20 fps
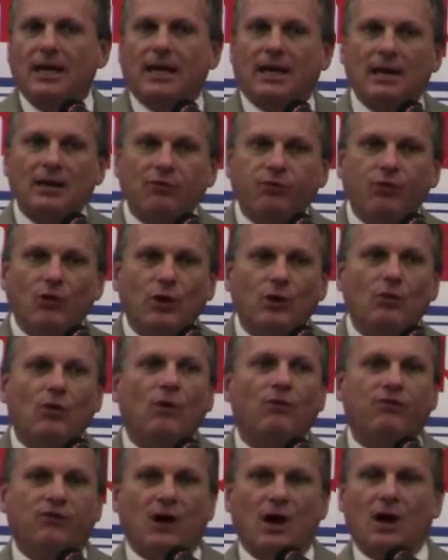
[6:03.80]
If we
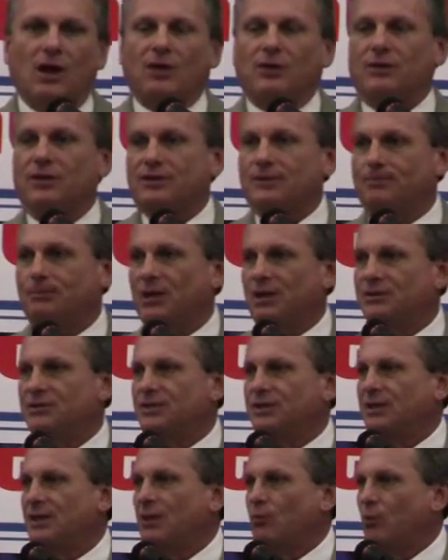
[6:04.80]
will follow this
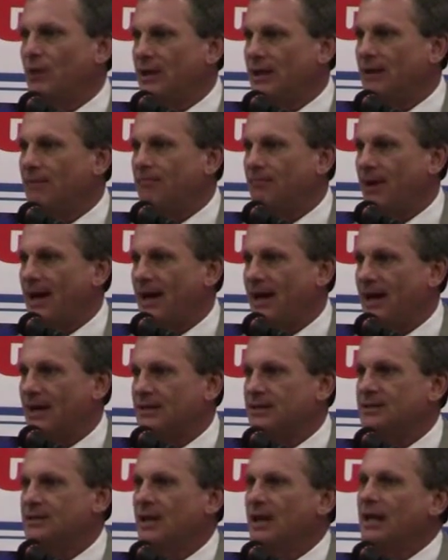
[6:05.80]
budget that we have
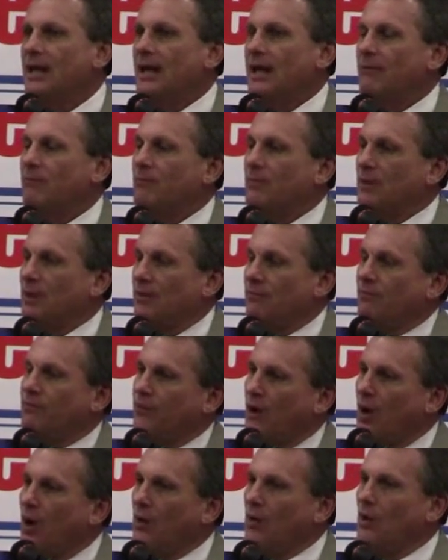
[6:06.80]
passed and, and
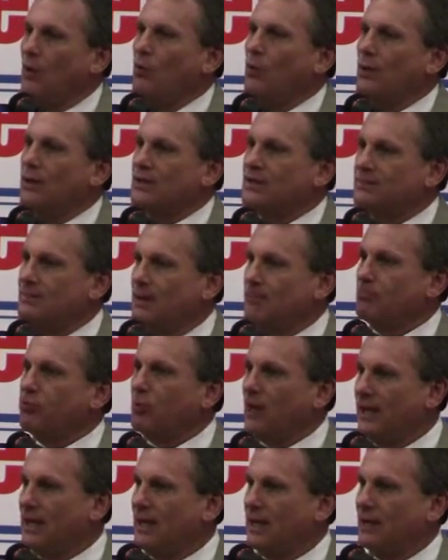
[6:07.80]
follow what has been
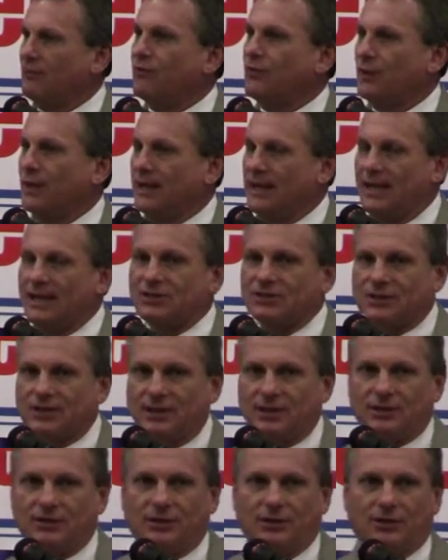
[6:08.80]
planned for the next
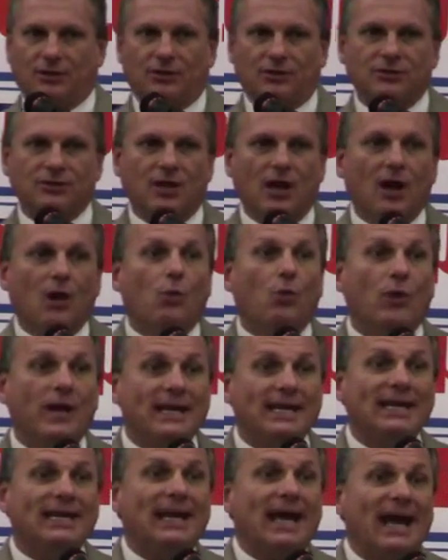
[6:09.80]
10 years,
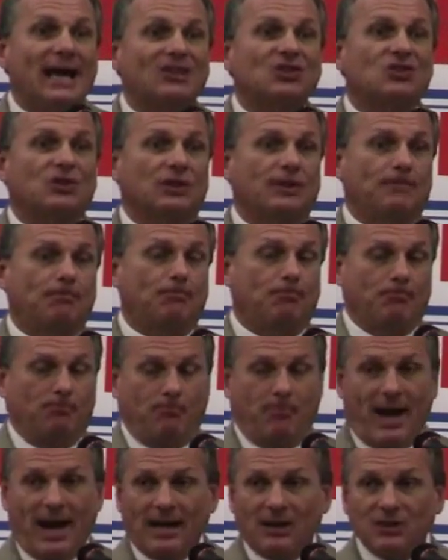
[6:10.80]
we can actually
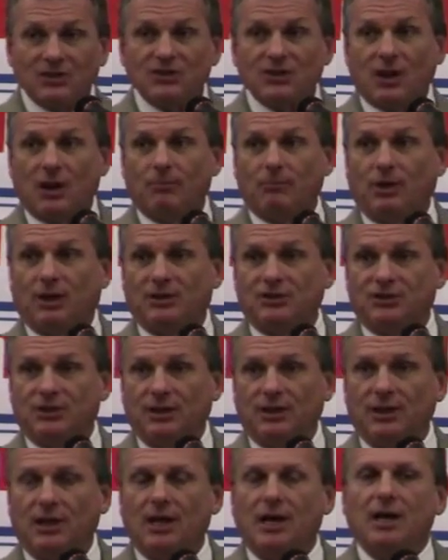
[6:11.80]
balance our
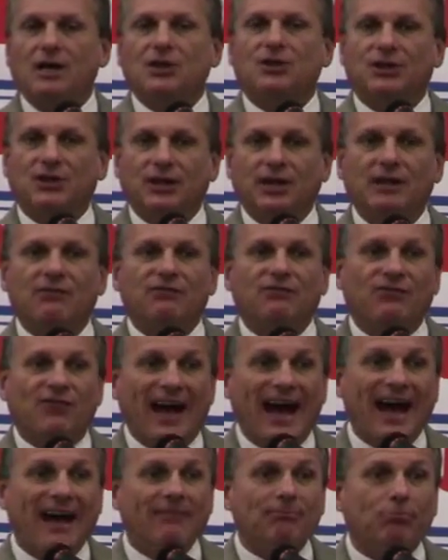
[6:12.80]
budget, cut
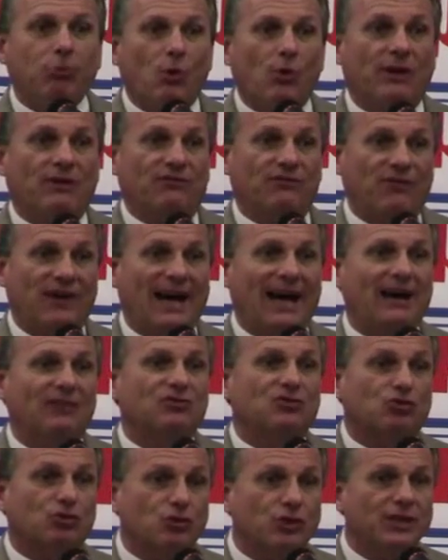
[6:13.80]

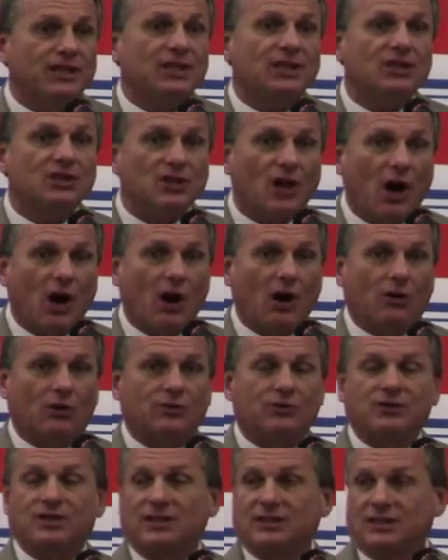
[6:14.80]
$5.5
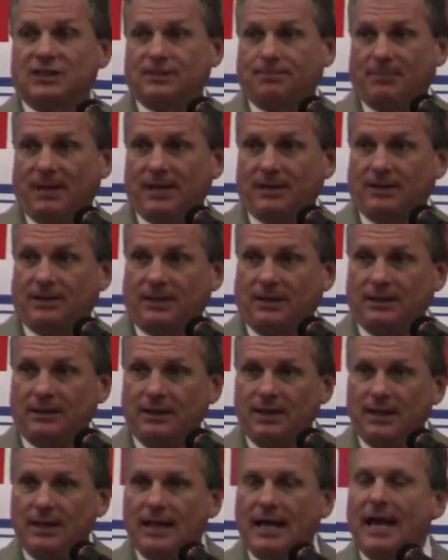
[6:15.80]
trillion in
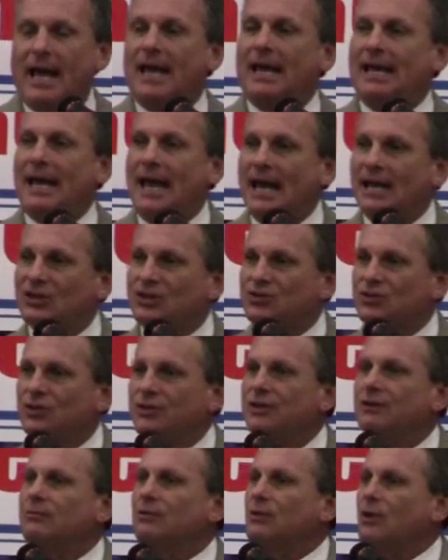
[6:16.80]
spending, and
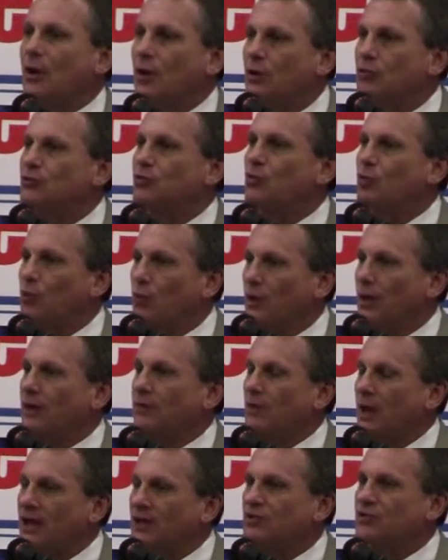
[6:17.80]
actually go to,
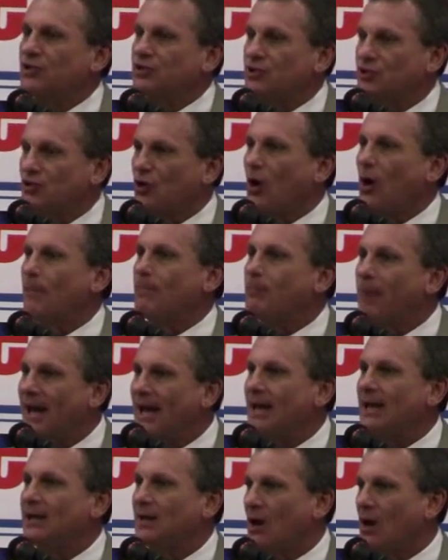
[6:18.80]
and actually start
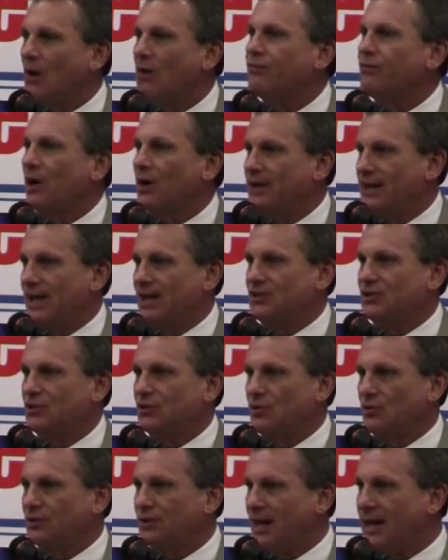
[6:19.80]
paying off our
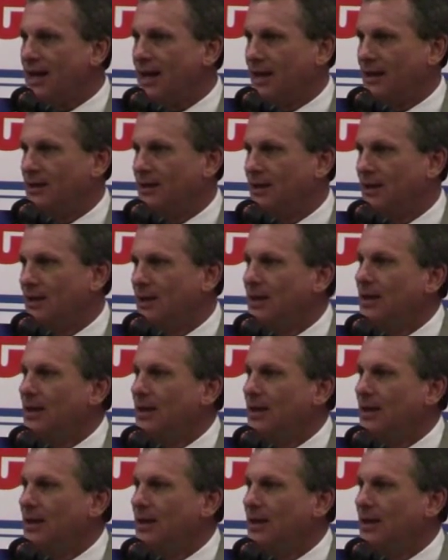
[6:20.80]
national debt.